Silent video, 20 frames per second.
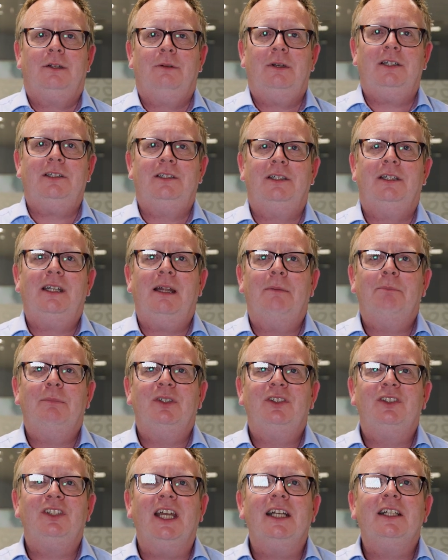Question number
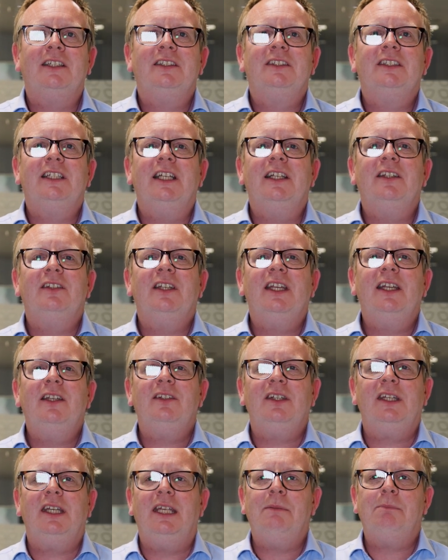six is
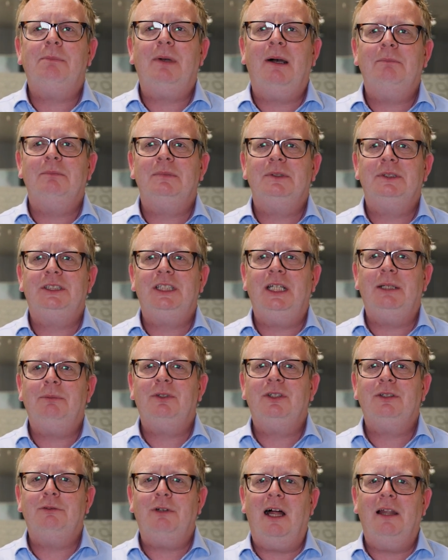a heat pump cheaper
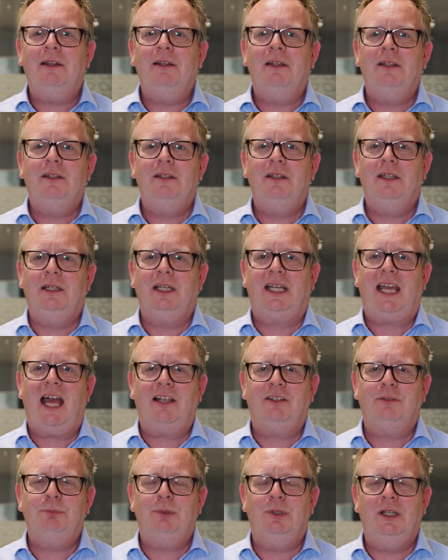to run than a
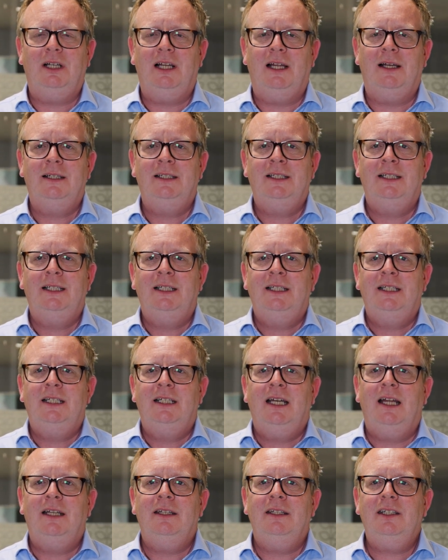gas boiler?
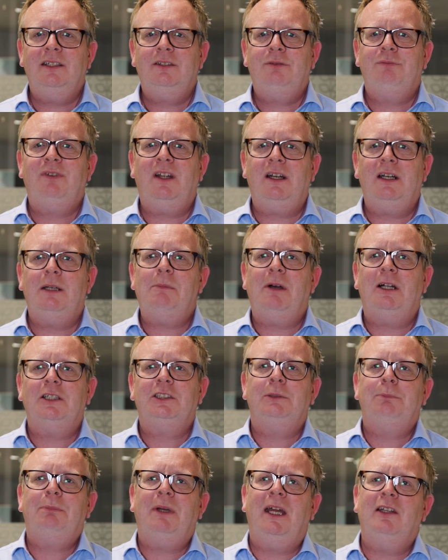And this very
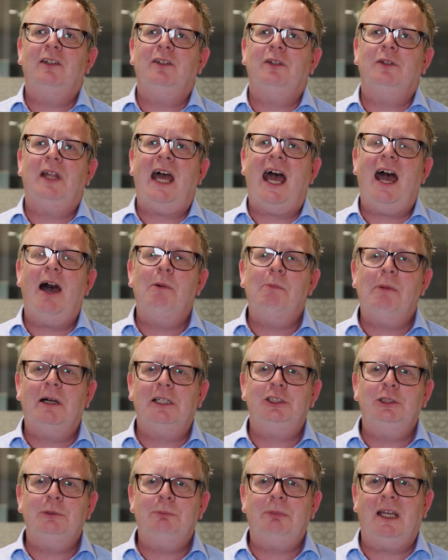much depends on how
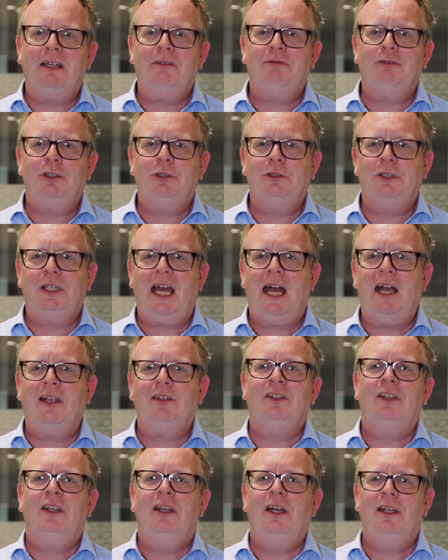much you pay for your
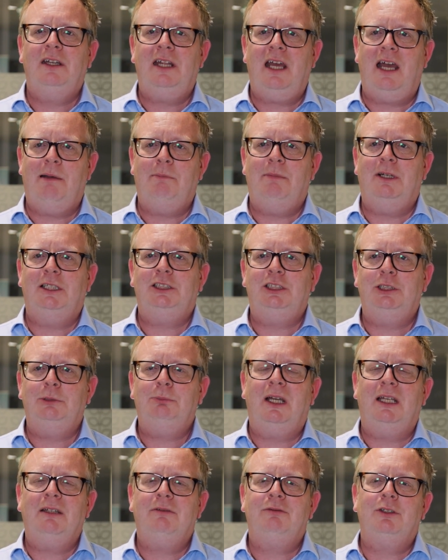gas and how much you
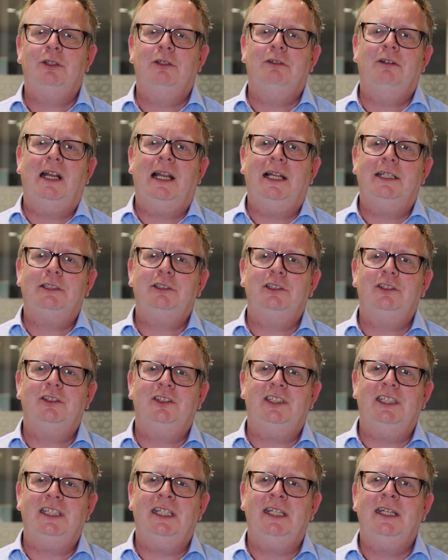pay for your
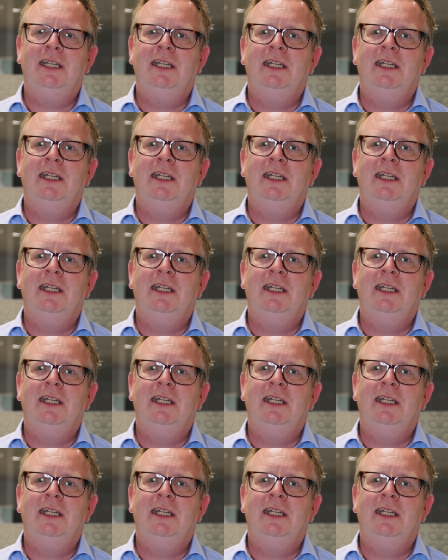electricity.